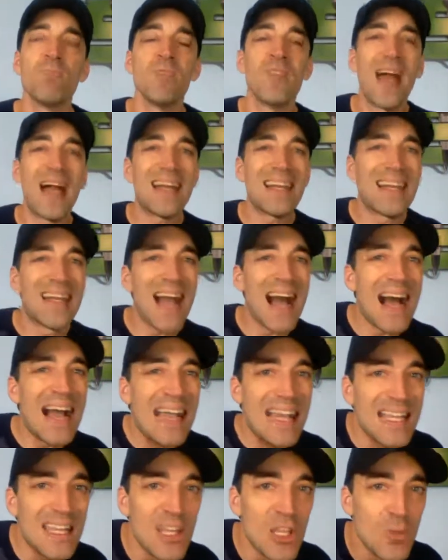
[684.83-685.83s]
that
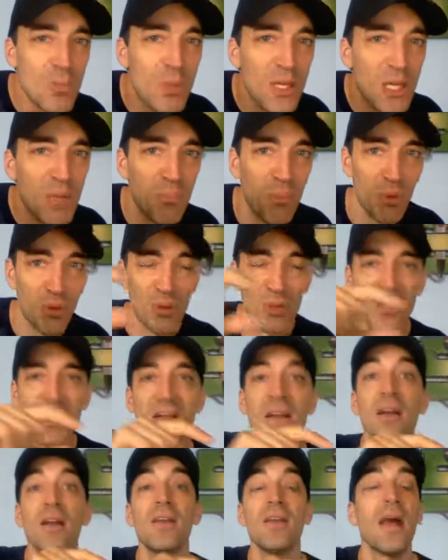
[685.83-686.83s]
guides people,
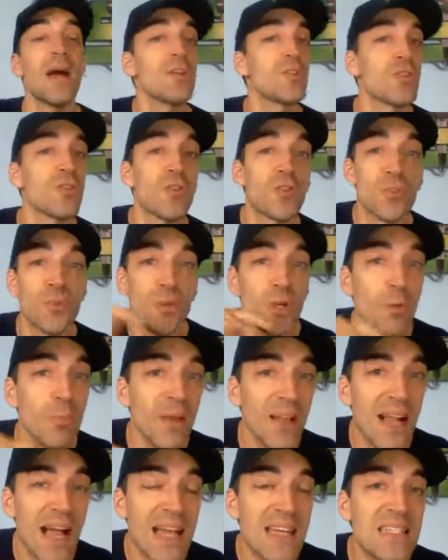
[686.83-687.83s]
not just through your
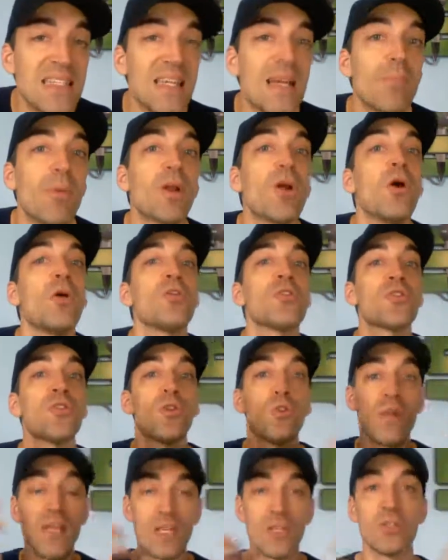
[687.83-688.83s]
big idea, but
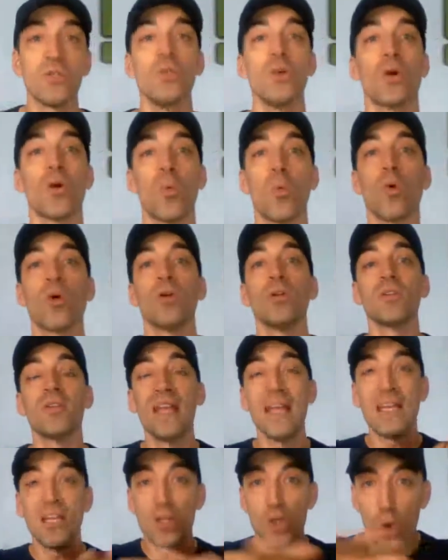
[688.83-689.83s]
also into your world
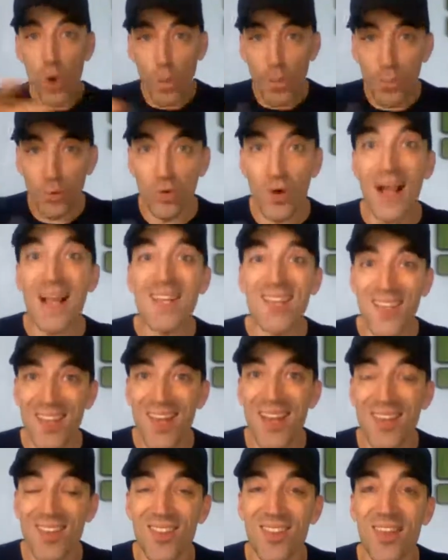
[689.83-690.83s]
and your
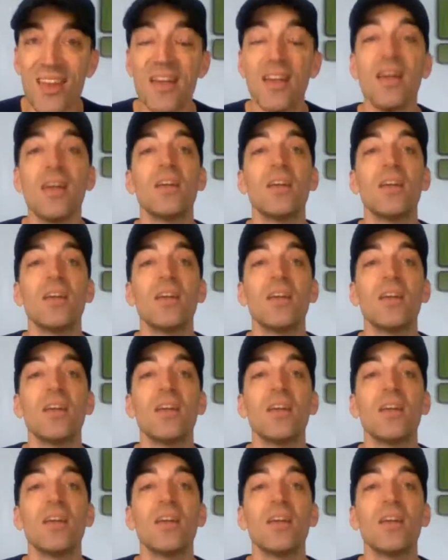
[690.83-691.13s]
process